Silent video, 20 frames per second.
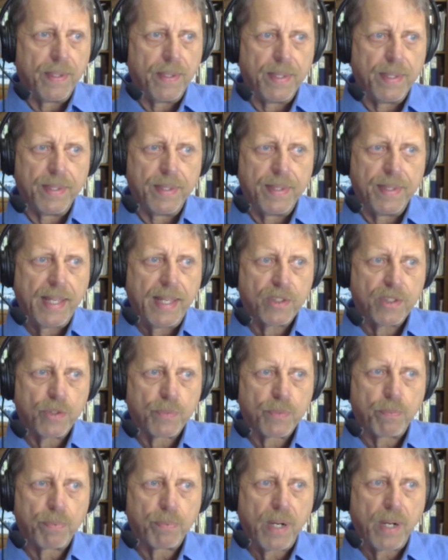That's
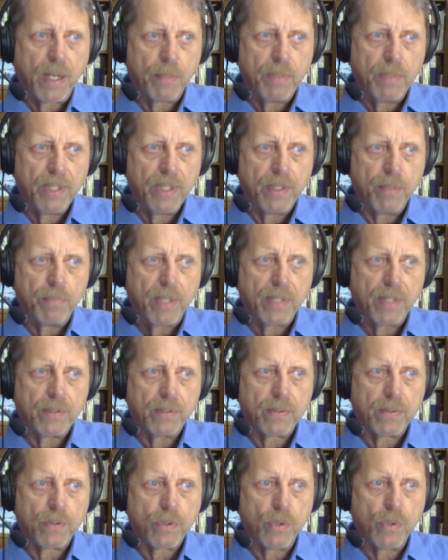probably the
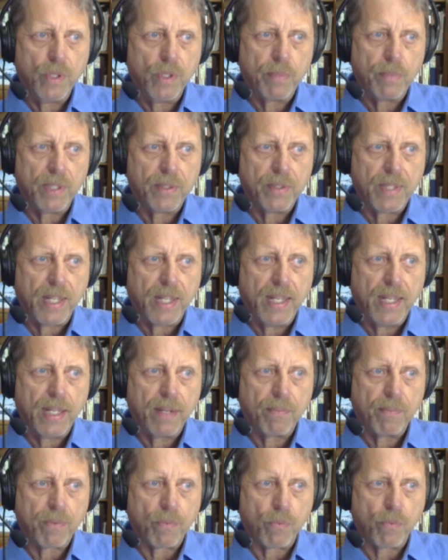best treatment they
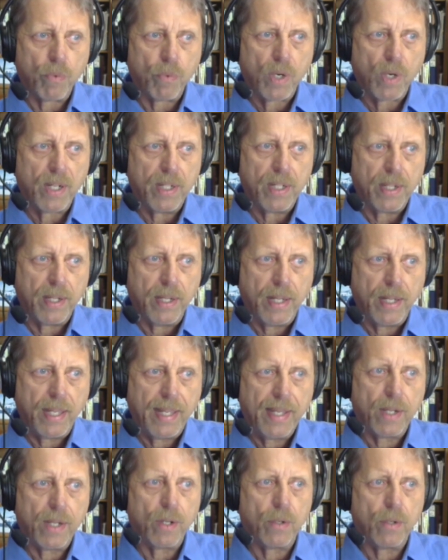have right
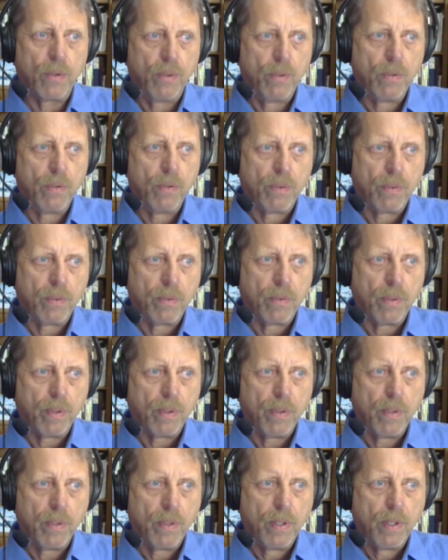now,
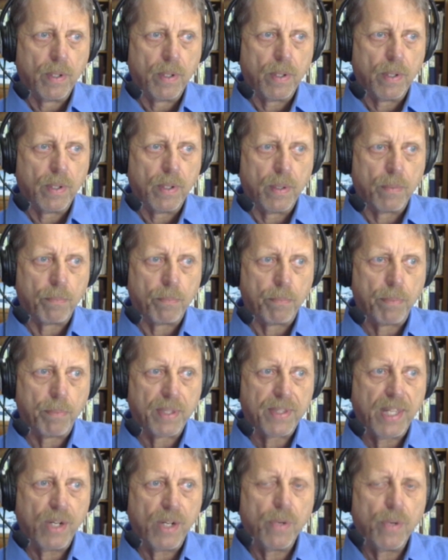but
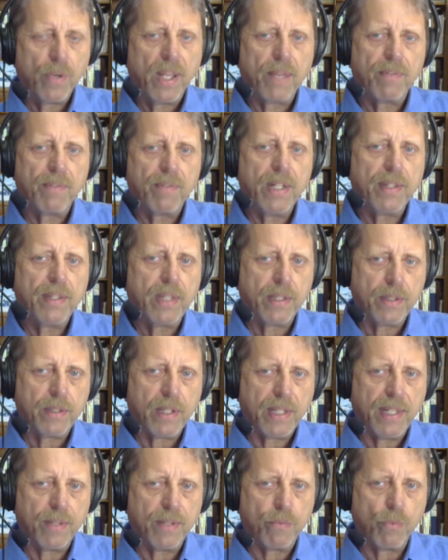they don't have anything to
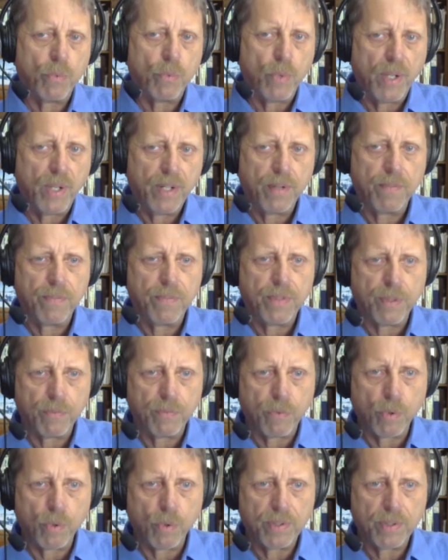get rid of the
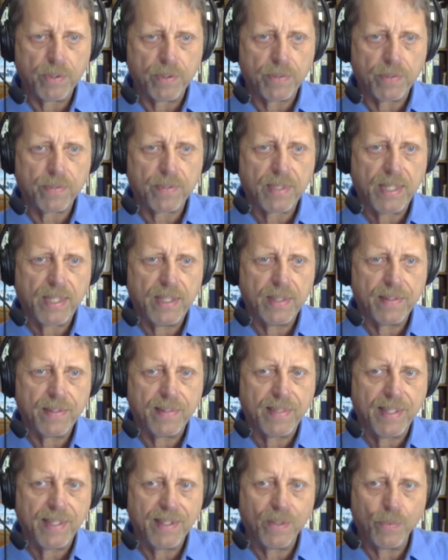voices. They
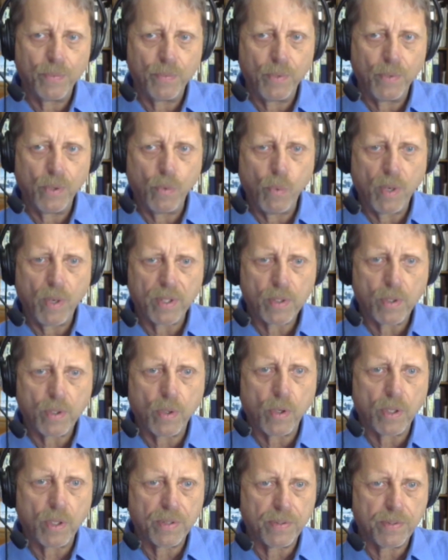don't know what
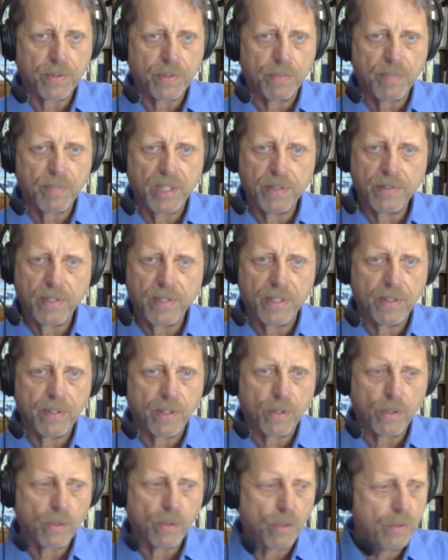causes them. They say they're
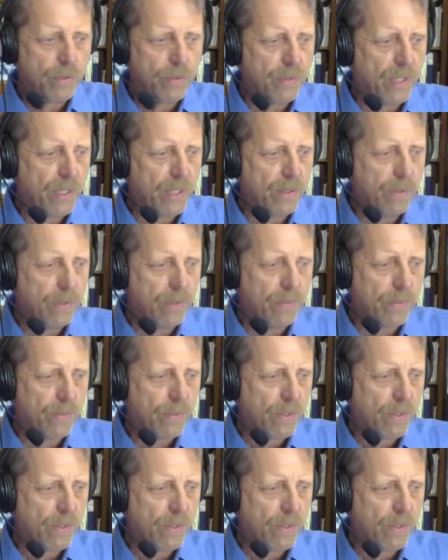hallucinations.